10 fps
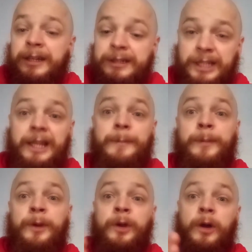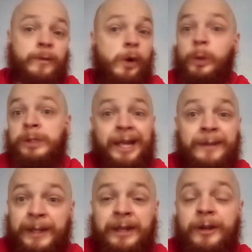clip of all time
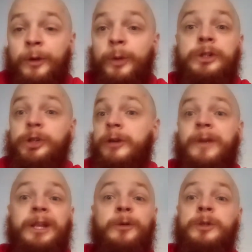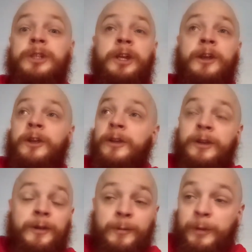in it, when Shawn Michaels
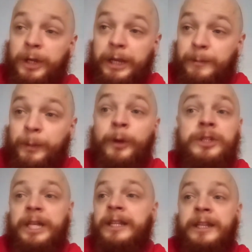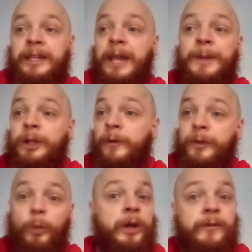puts in the gimmick of the
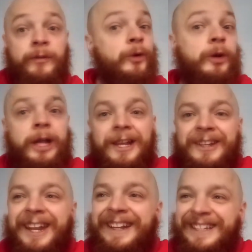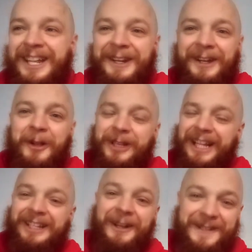1 foot, like to
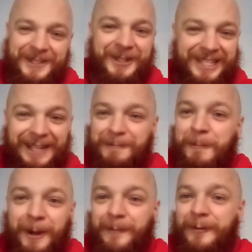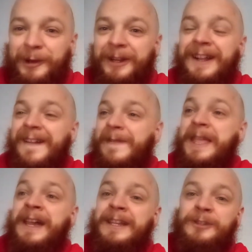touch his head with 1 foot.
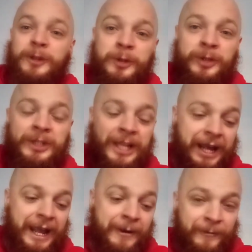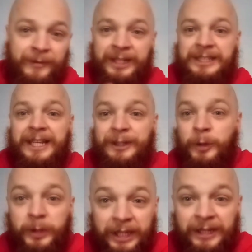That is used every
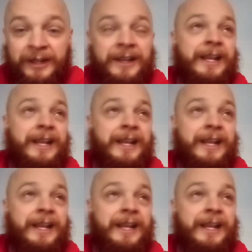single year.